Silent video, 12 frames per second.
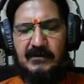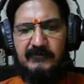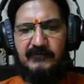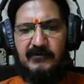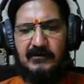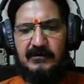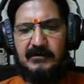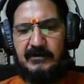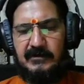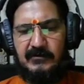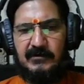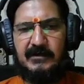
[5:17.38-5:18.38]
for
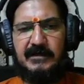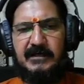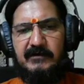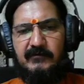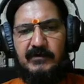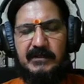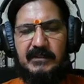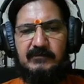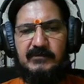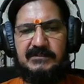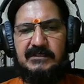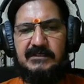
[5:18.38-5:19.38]
your current working
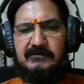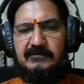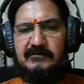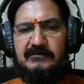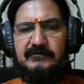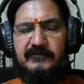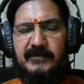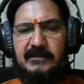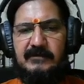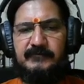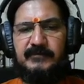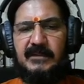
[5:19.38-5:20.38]
machine.
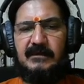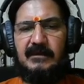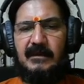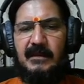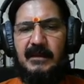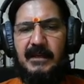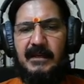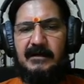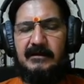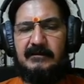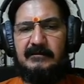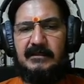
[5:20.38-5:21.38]
Fine.
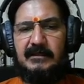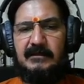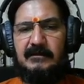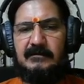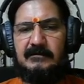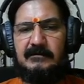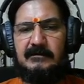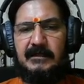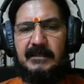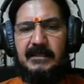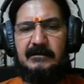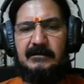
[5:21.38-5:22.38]
And then
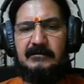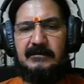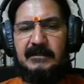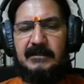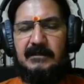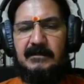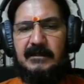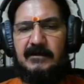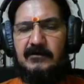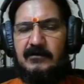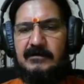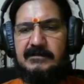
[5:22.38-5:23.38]
again, the tilde and
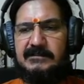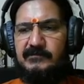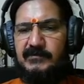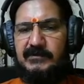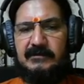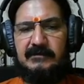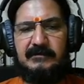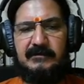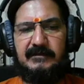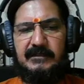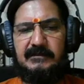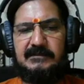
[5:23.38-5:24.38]
dollar symbol.
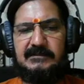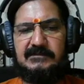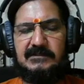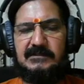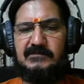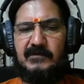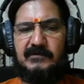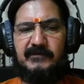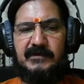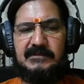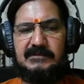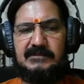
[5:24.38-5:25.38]
Then this is what
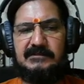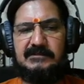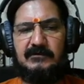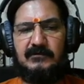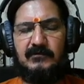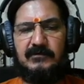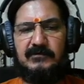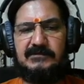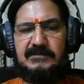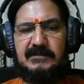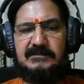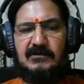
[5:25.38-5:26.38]
we discussed. Root
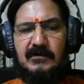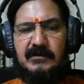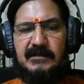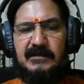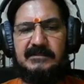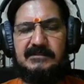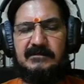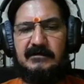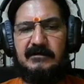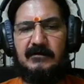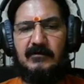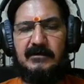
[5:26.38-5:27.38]
user is logged in as a
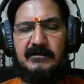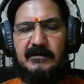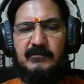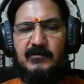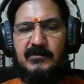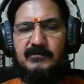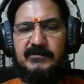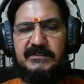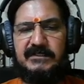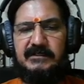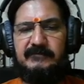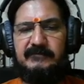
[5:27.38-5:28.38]
on a remote
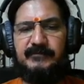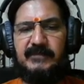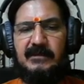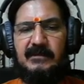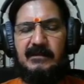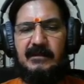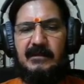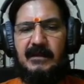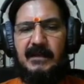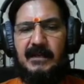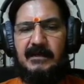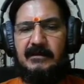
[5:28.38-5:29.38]
machine,
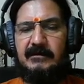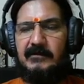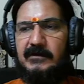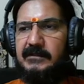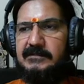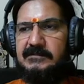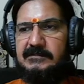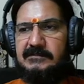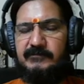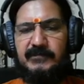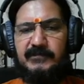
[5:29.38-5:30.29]
and its